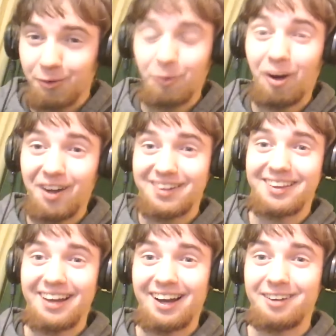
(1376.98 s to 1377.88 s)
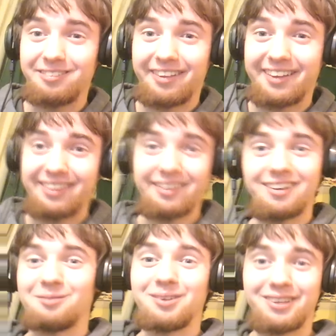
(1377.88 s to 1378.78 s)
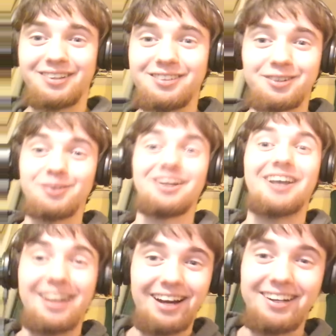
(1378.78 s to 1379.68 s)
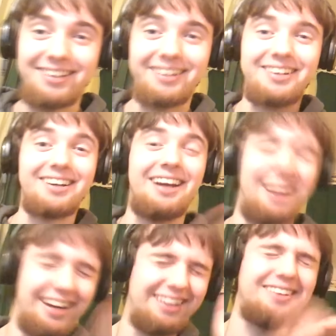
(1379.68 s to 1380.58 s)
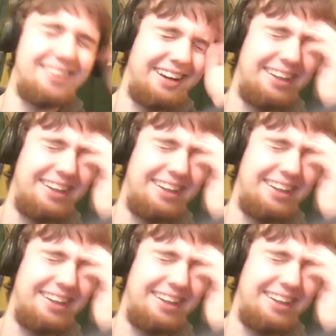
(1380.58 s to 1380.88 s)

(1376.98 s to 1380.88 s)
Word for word: know why they have that there, but they do, and I hate it. I hate it.